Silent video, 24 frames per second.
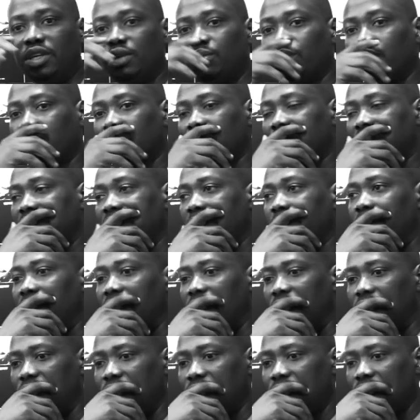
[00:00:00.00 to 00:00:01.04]
He was just saying,
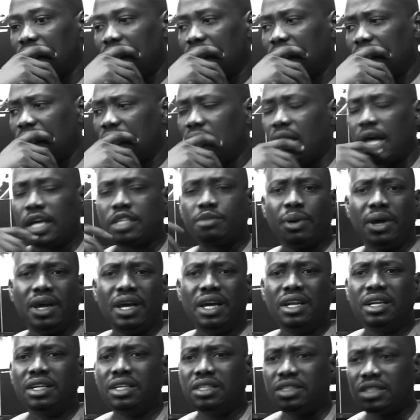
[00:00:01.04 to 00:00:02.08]
man, he likes my
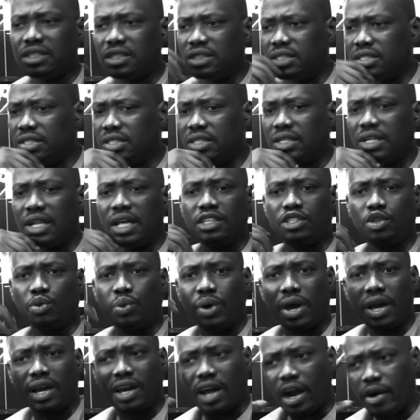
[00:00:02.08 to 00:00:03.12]
energy. He likes the
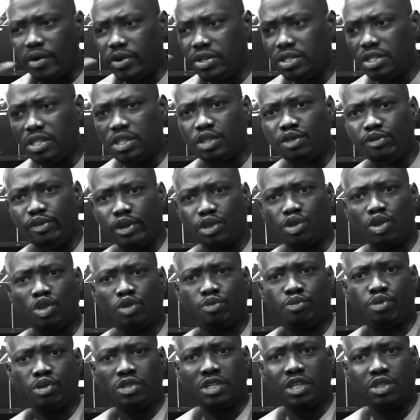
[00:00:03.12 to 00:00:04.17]
way I carry this special
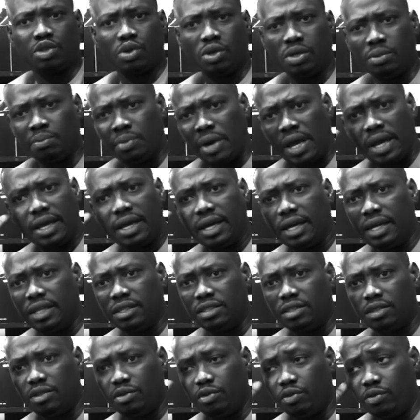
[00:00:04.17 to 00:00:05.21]
project on my head,
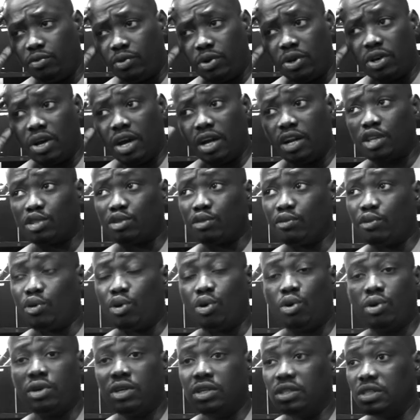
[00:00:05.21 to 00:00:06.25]
regardless of
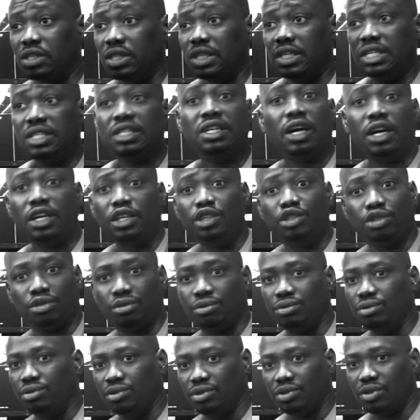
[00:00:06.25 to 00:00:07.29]
all his legal
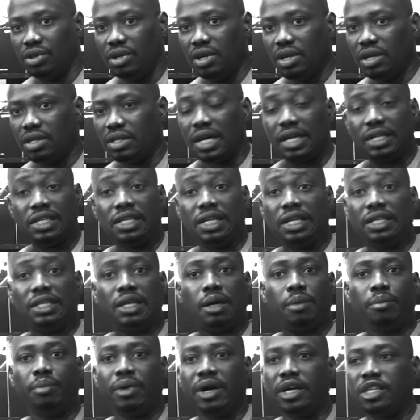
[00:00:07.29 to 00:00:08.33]
issues. I didn't let
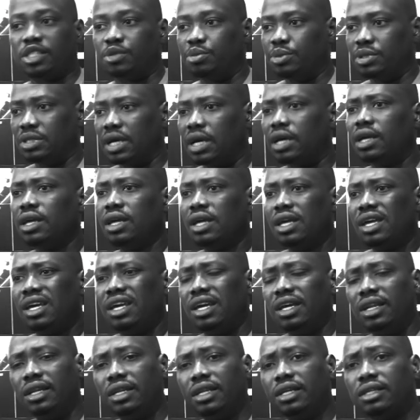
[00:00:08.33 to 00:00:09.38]
that bite me, that
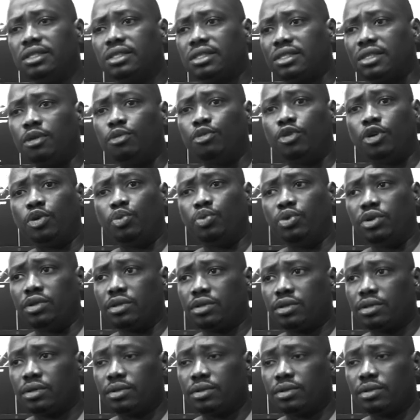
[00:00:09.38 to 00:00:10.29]
he needs someone with